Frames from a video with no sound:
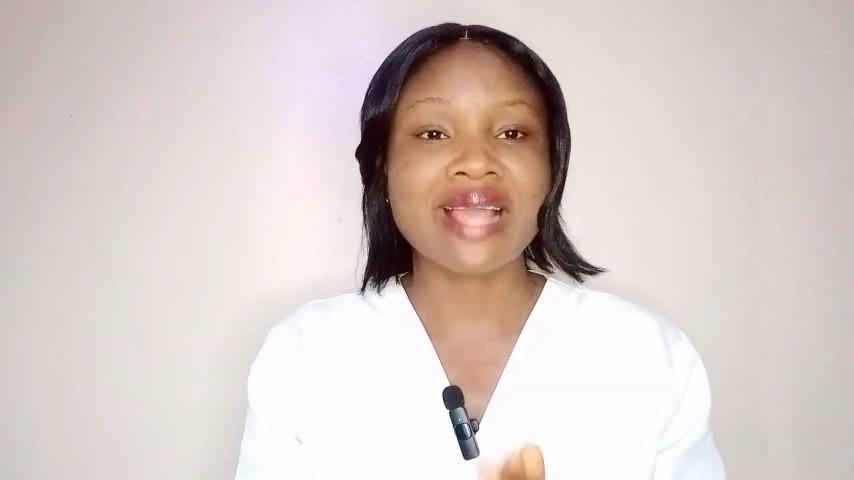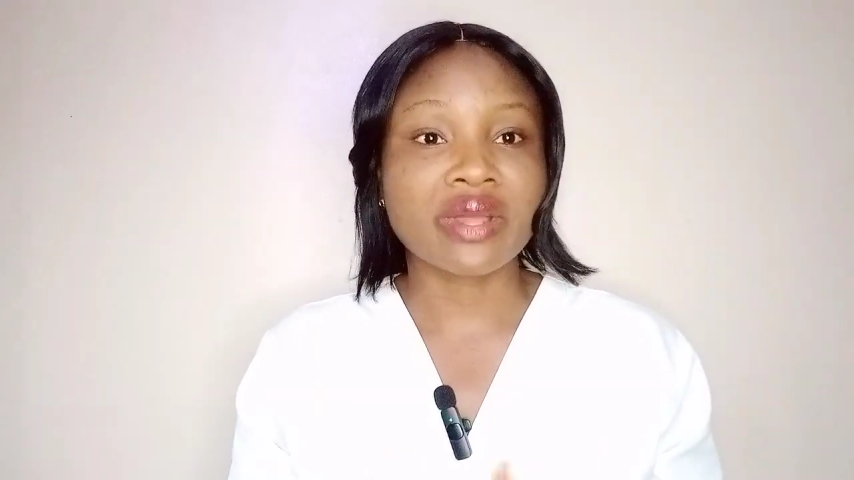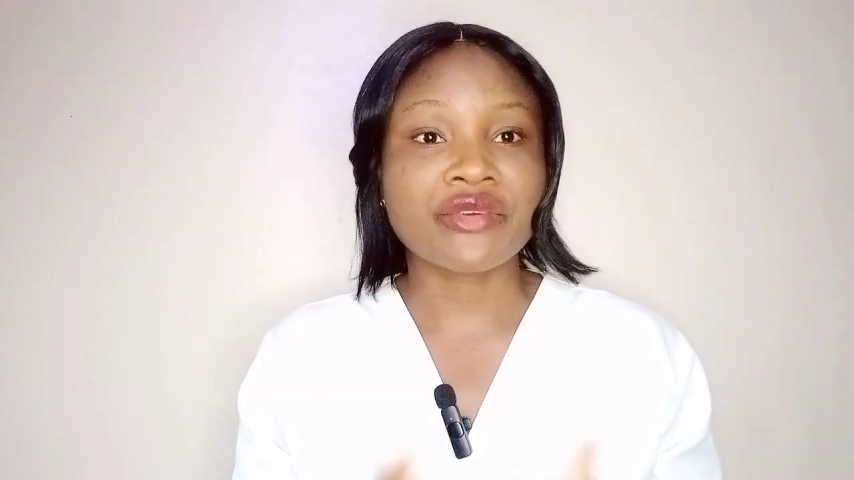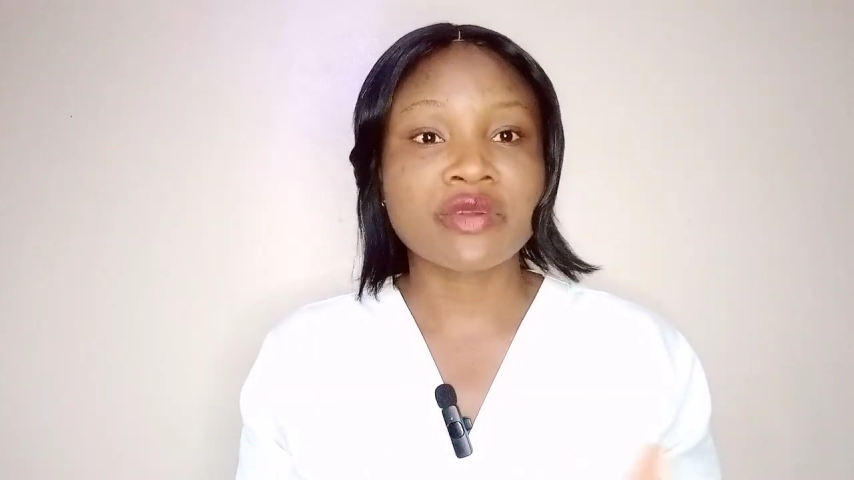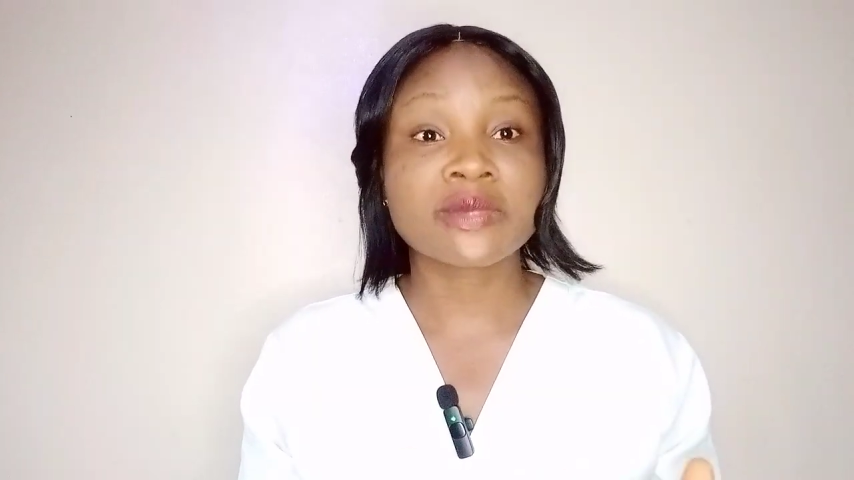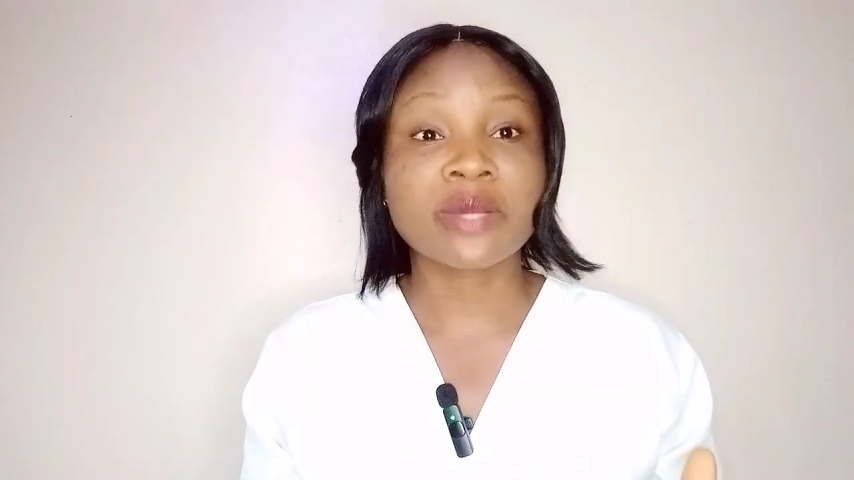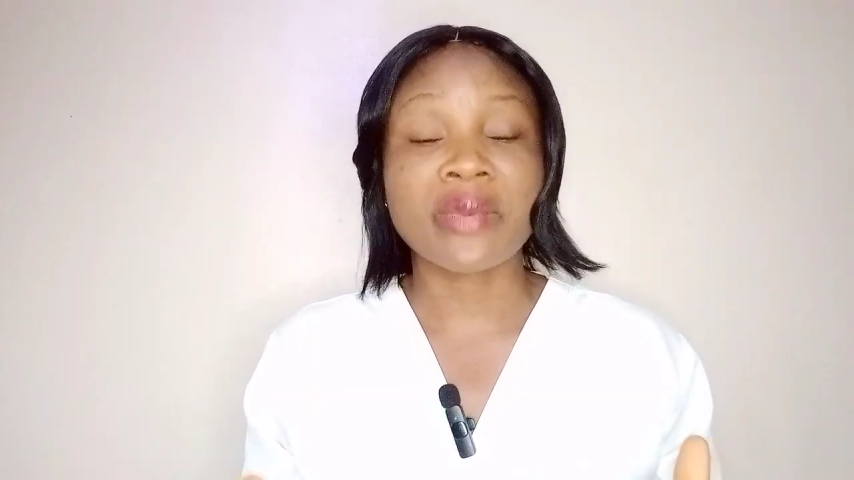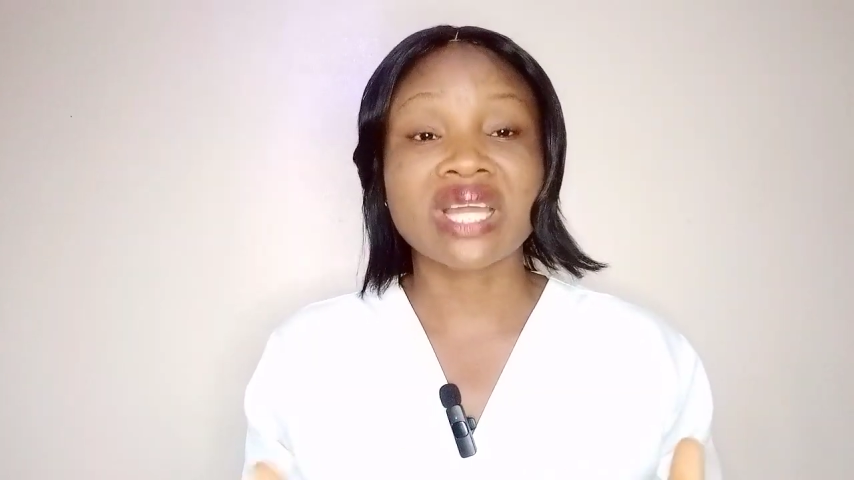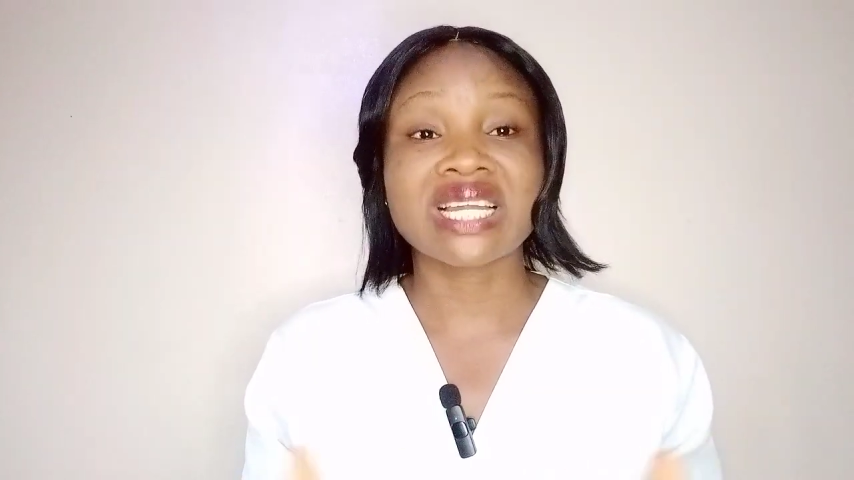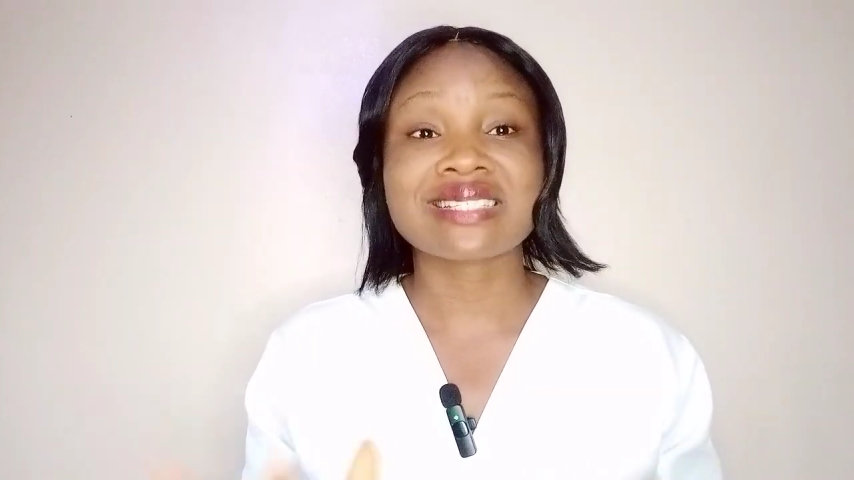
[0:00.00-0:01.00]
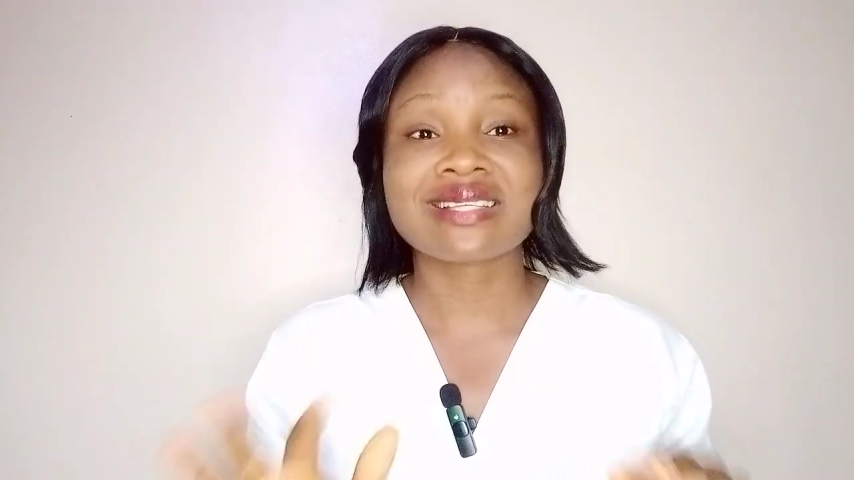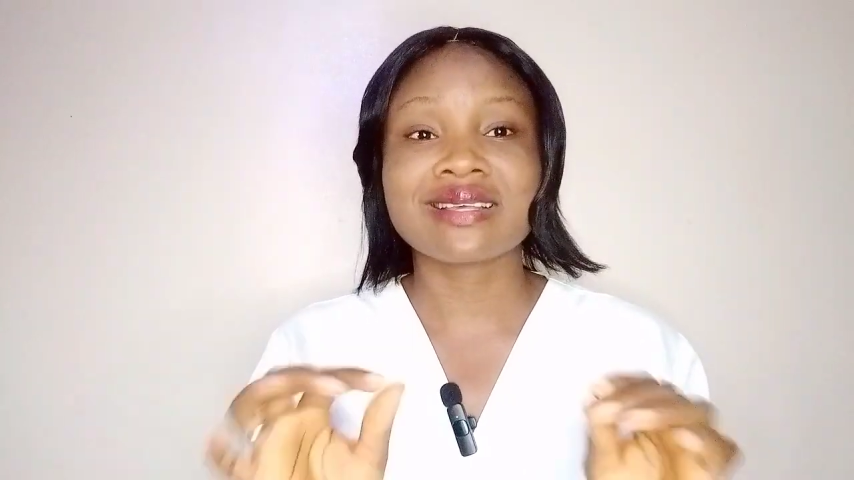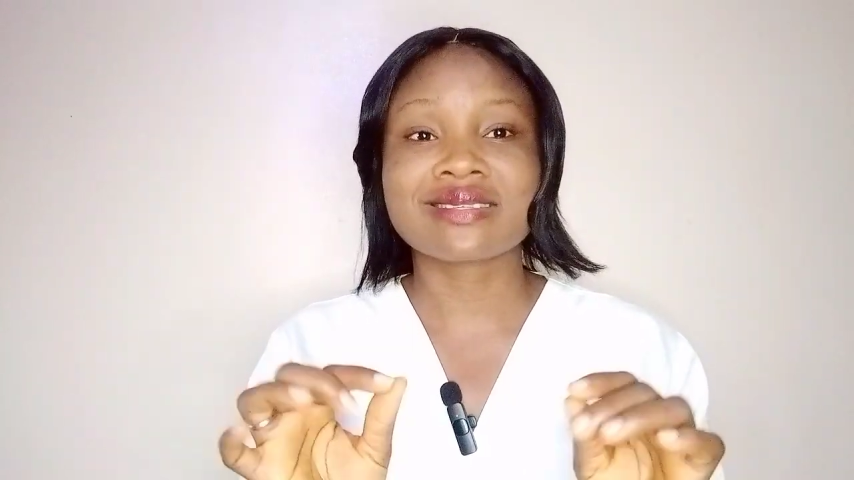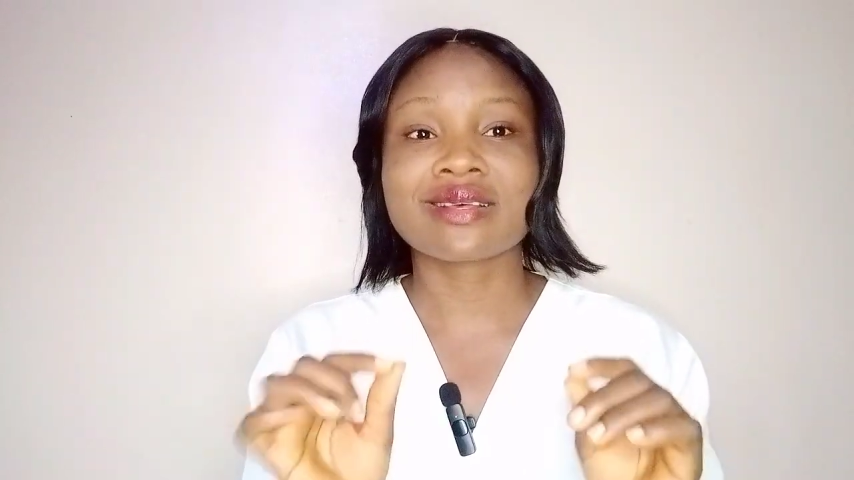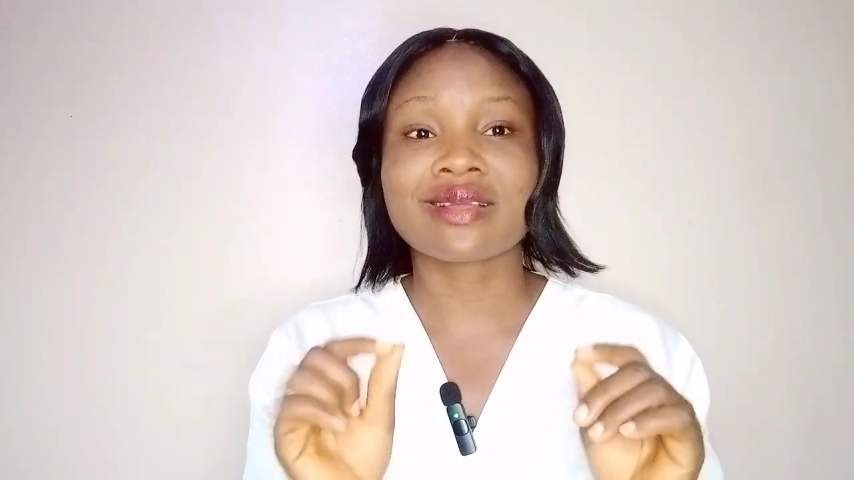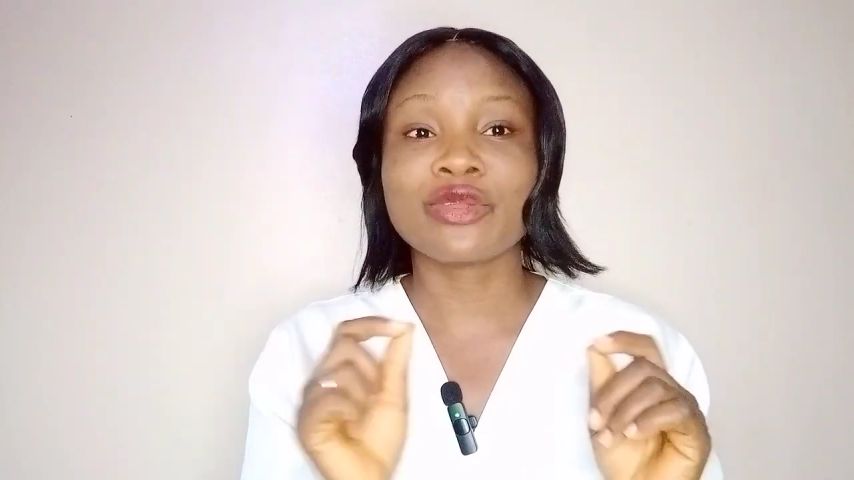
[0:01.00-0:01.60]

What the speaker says: So the cryptic pregnancy is a